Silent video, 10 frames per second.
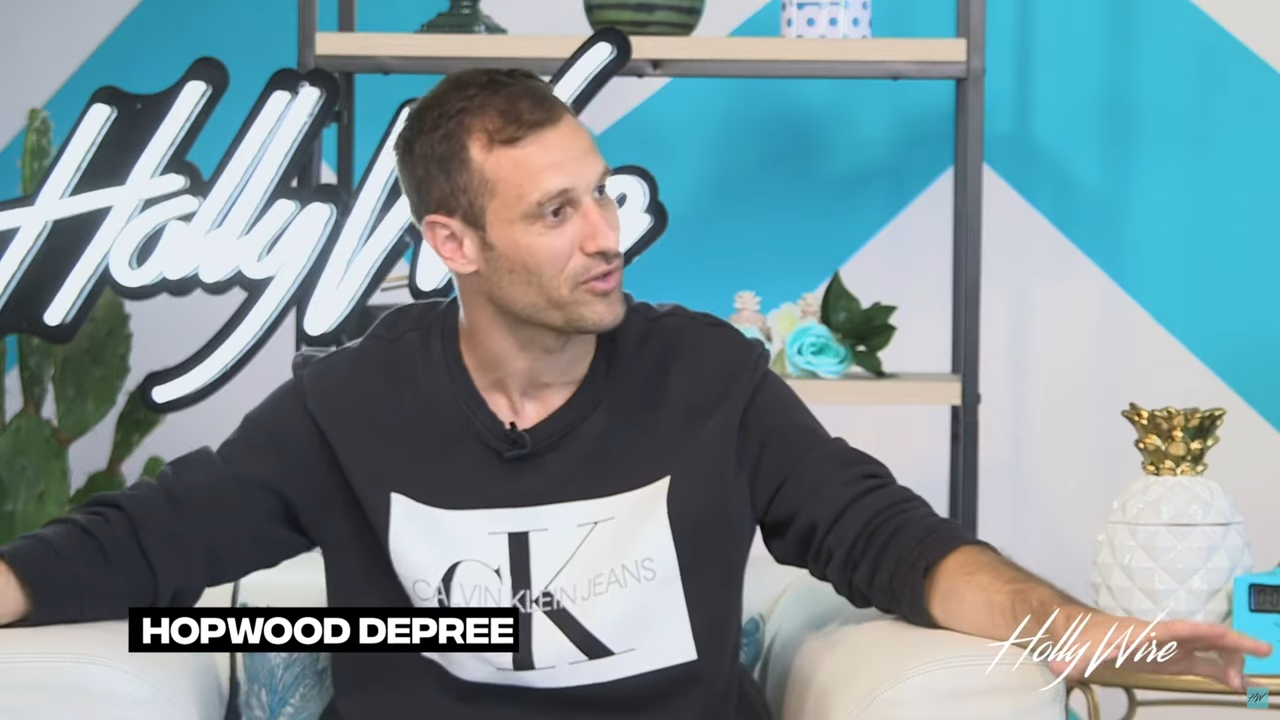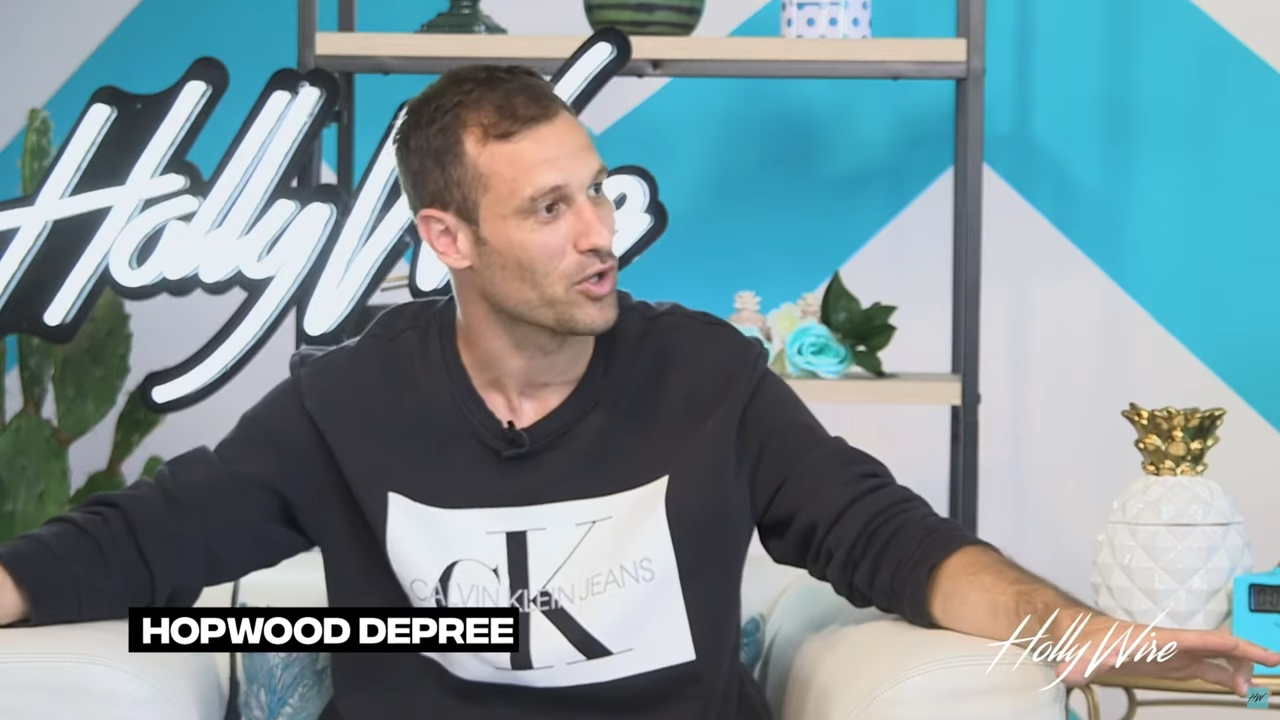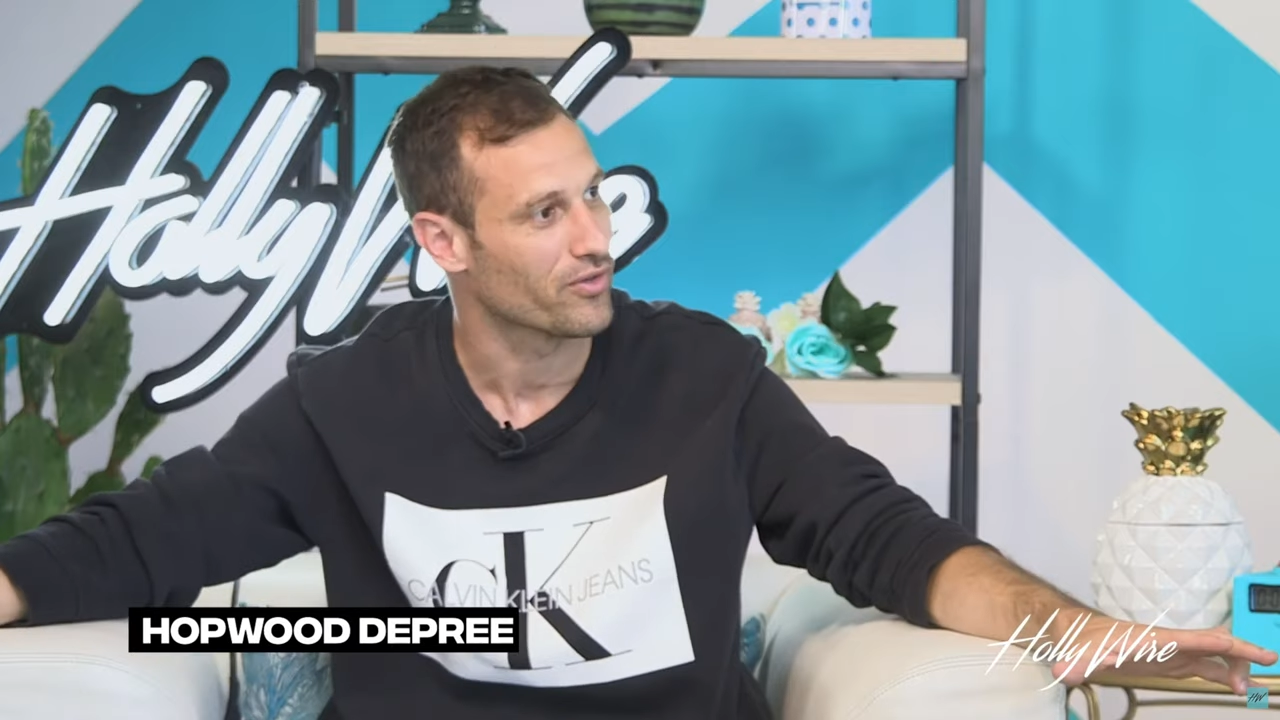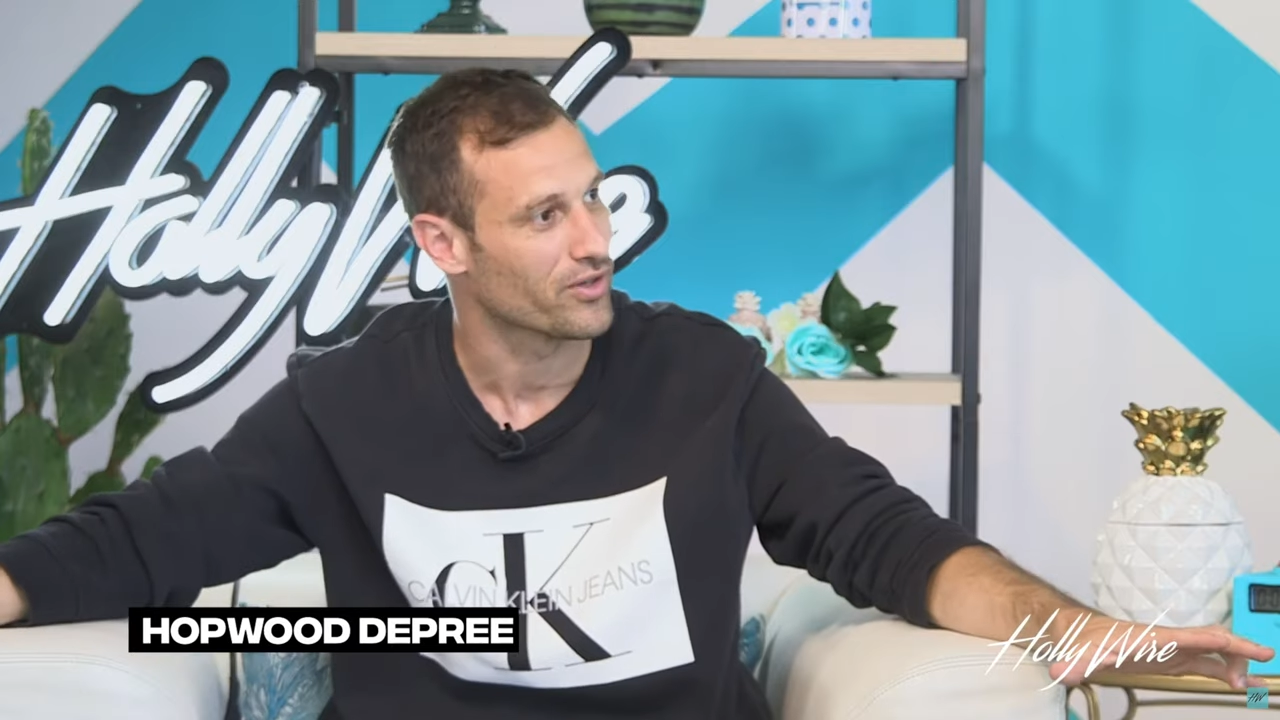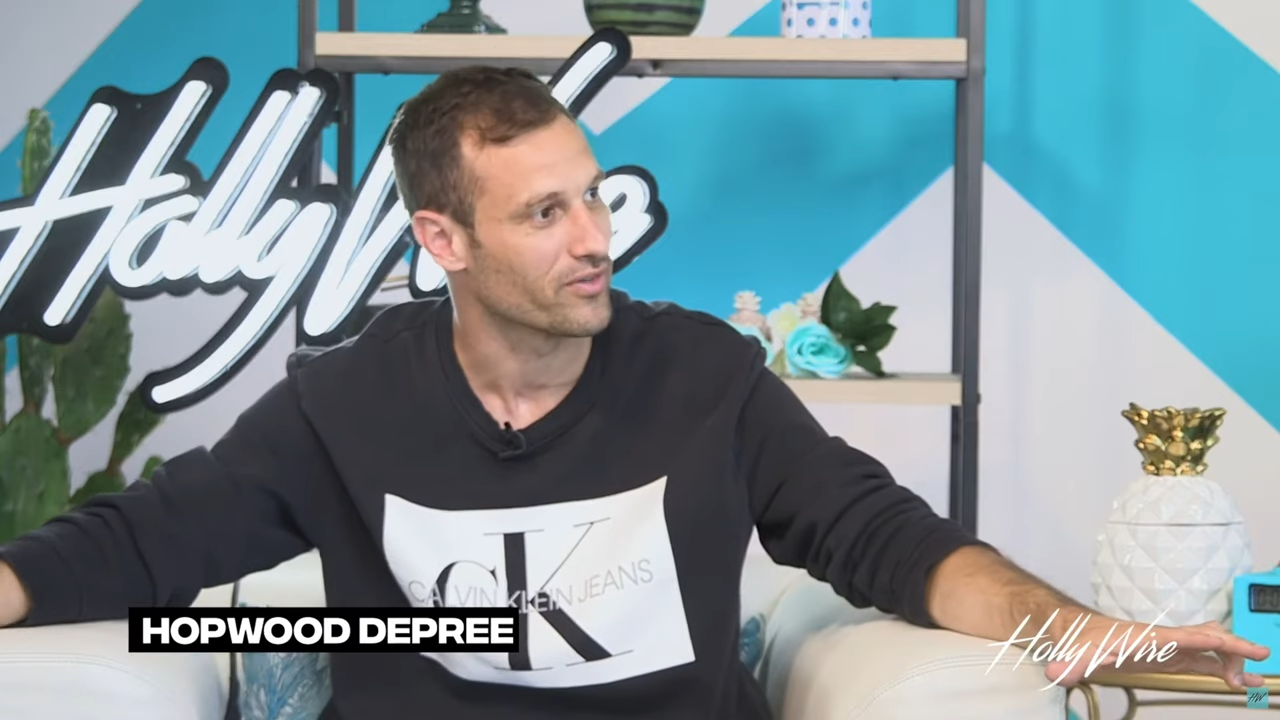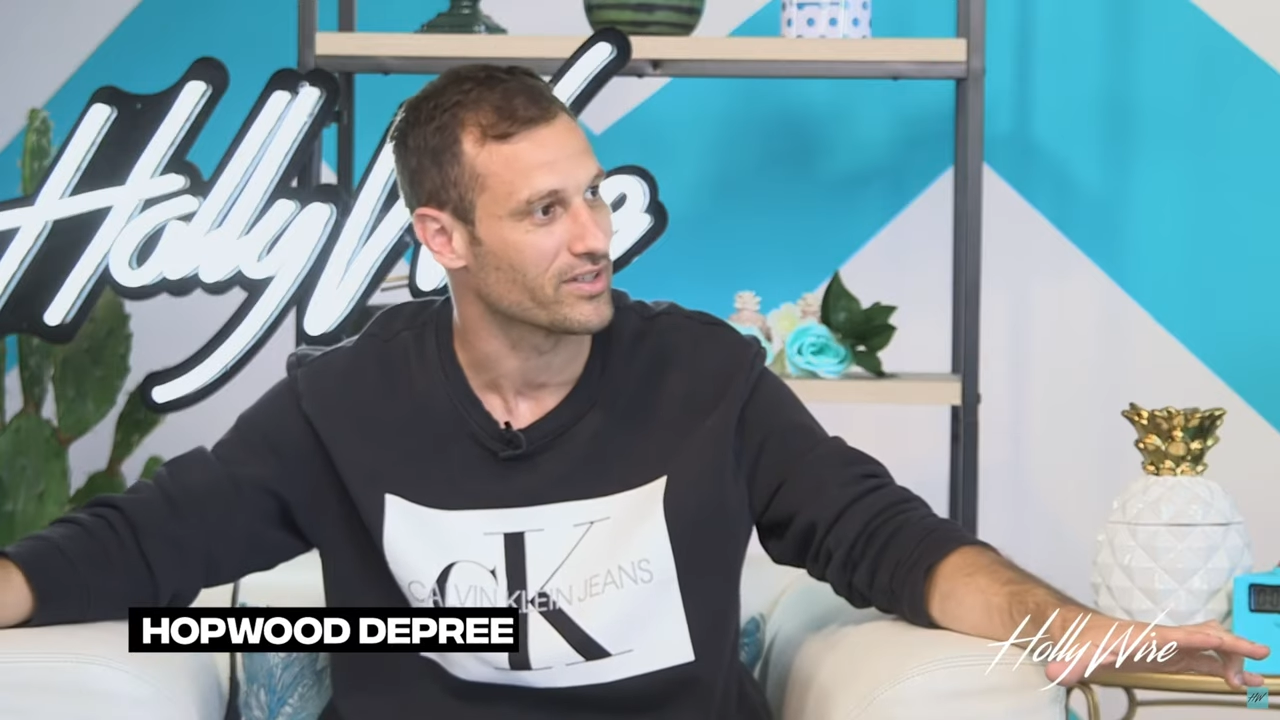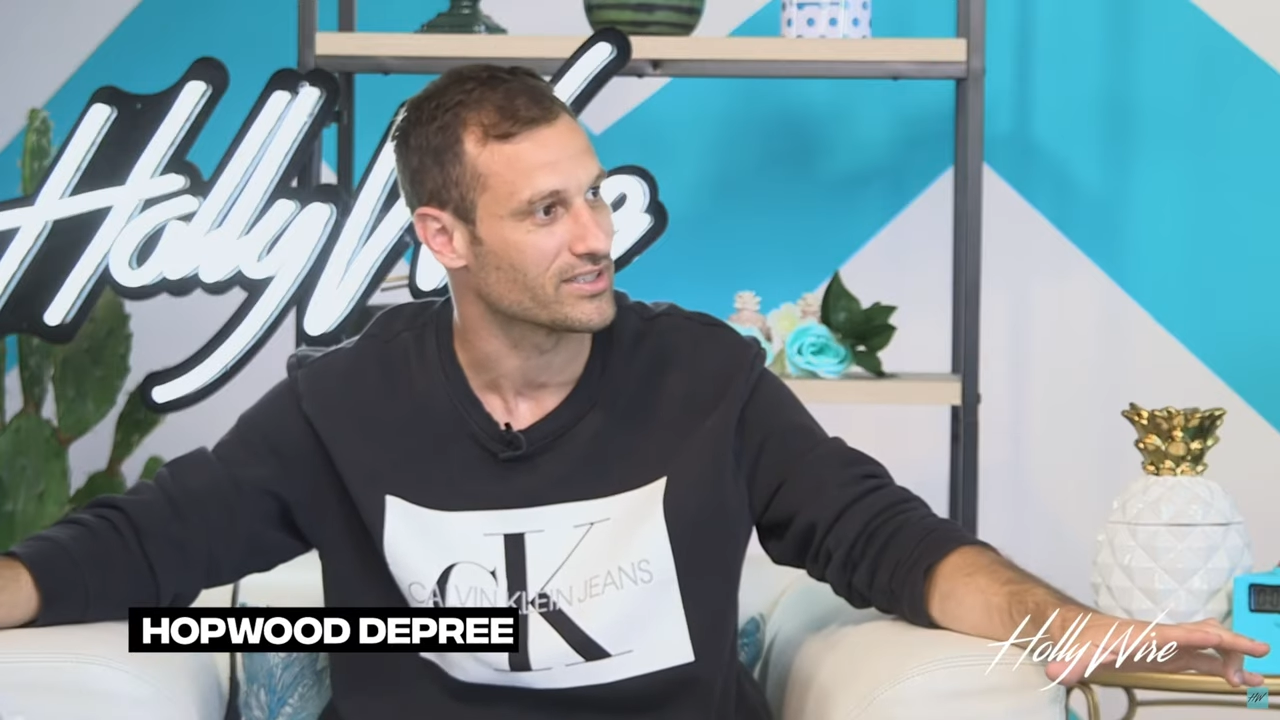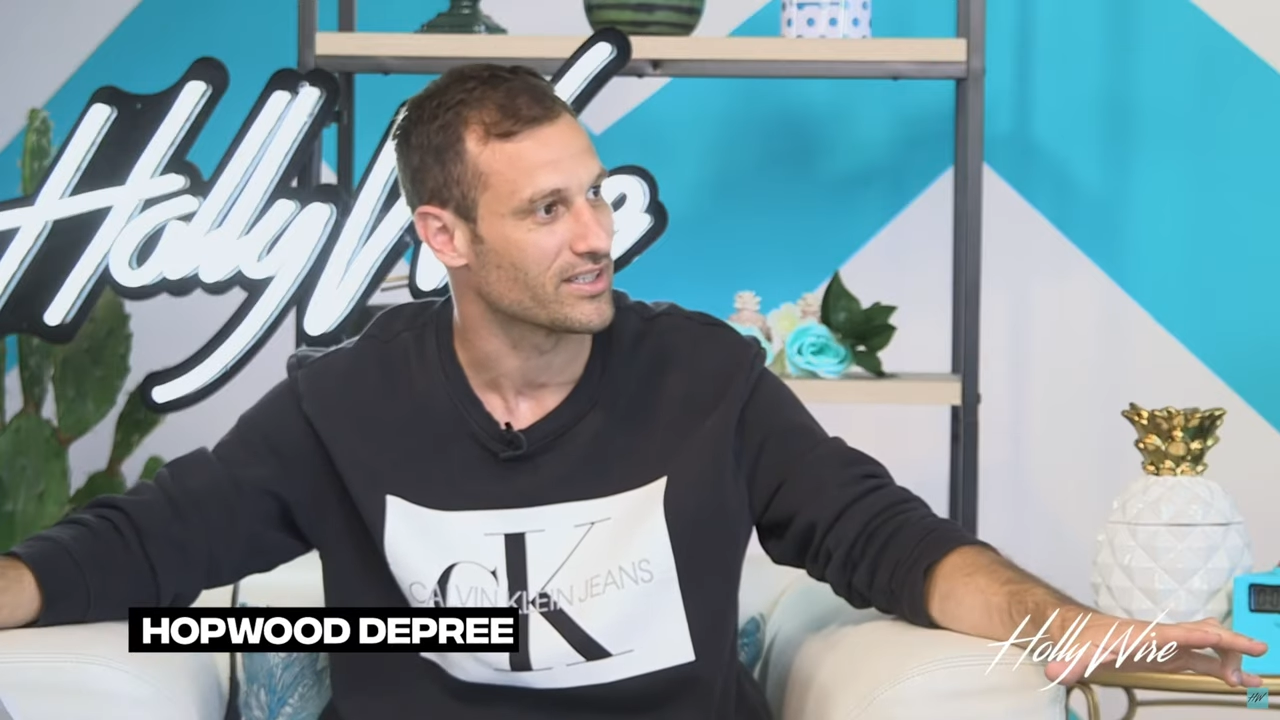go over there and visit.